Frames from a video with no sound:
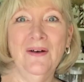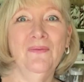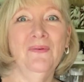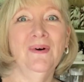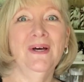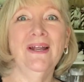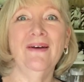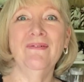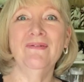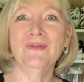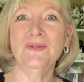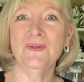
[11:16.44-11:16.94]
What
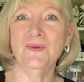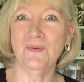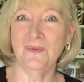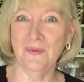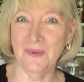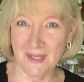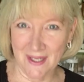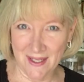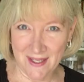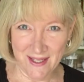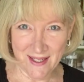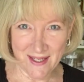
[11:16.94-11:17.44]
I was
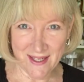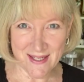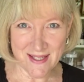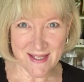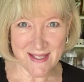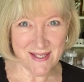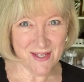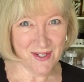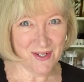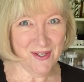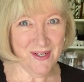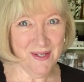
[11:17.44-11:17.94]
really
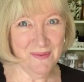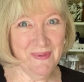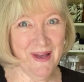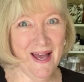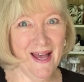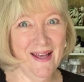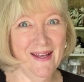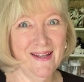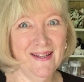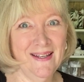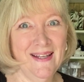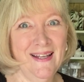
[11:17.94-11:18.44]
concerned
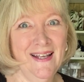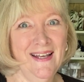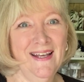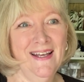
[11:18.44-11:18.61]
about